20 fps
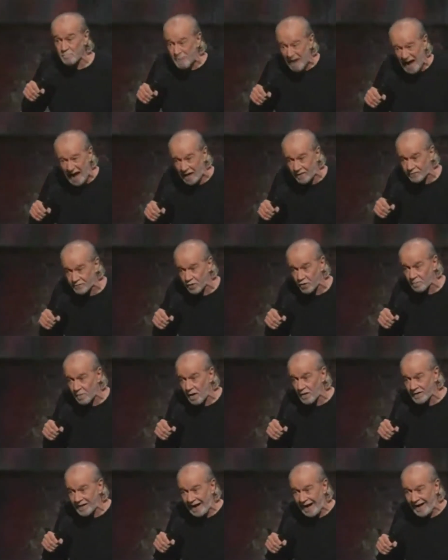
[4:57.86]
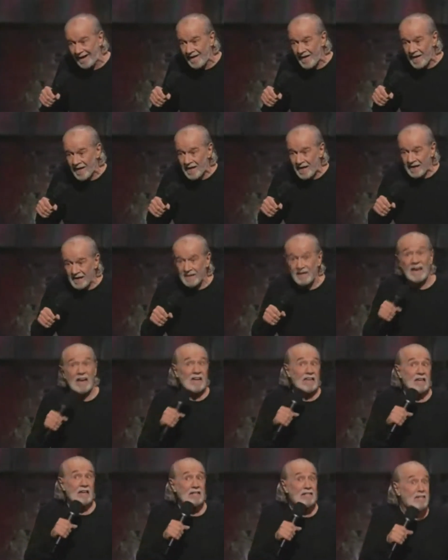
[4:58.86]
the bathroom, okay?
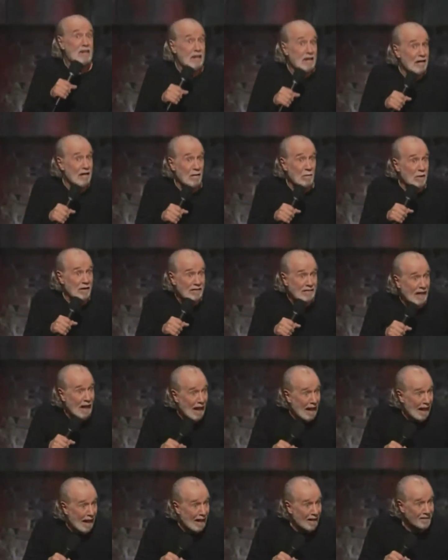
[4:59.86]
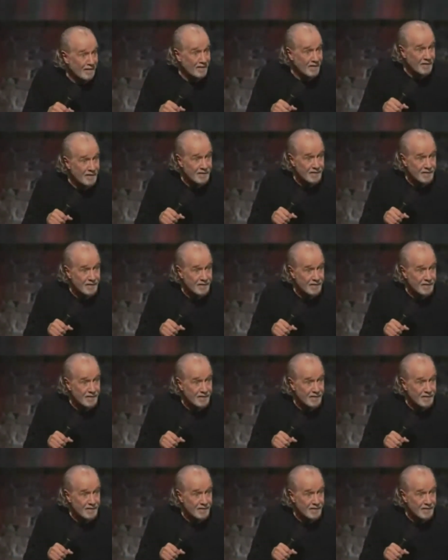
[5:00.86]
Can you deal with that?